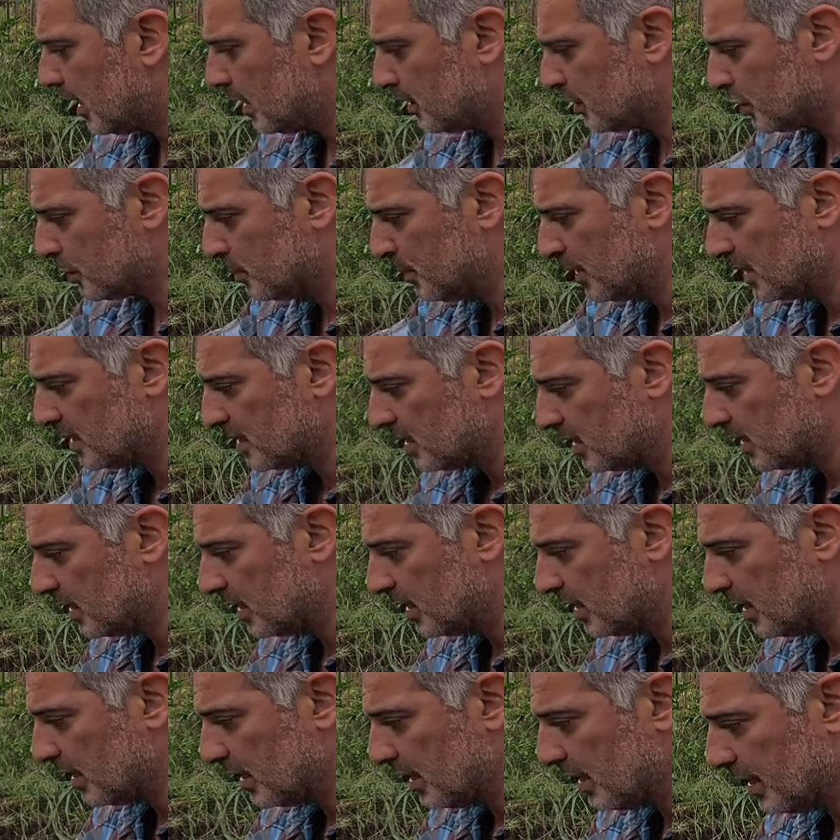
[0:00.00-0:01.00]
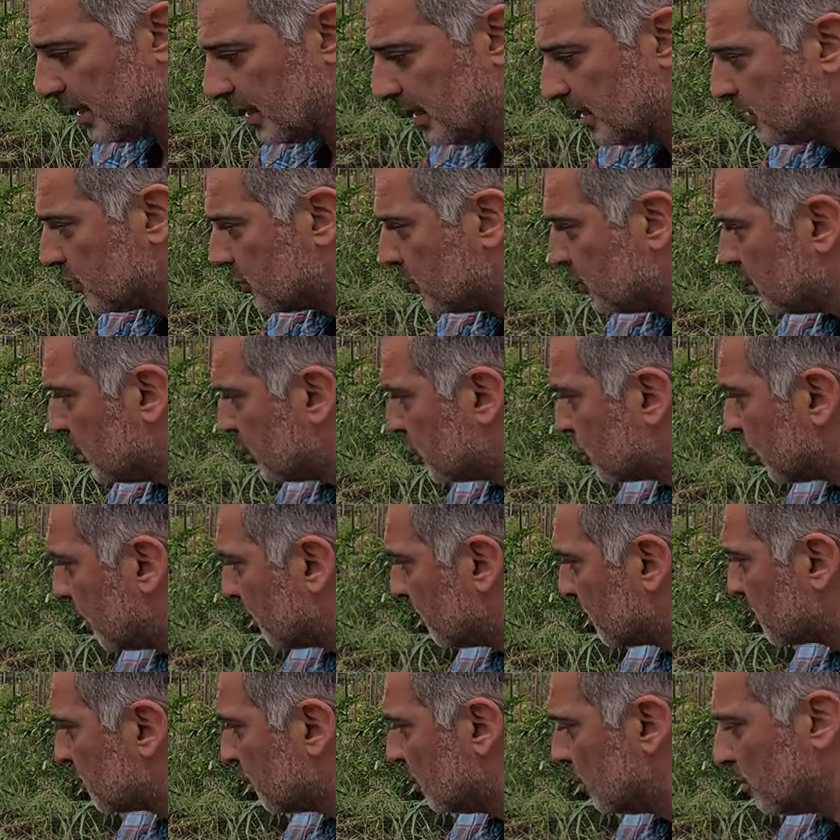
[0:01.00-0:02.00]
just mixing it into the
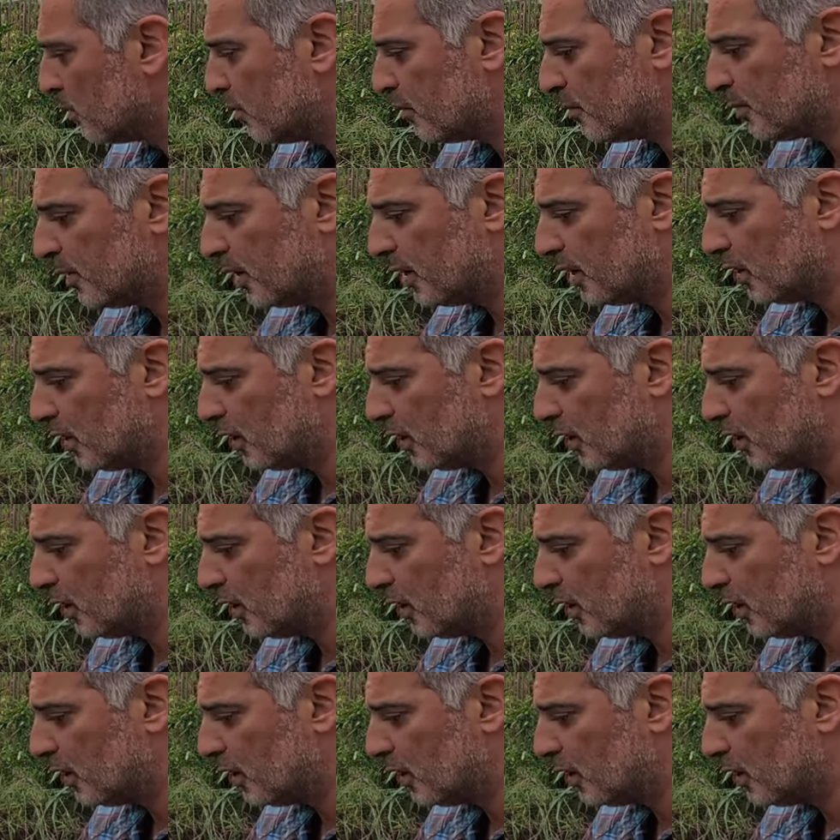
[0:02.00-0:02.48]
topsoil with my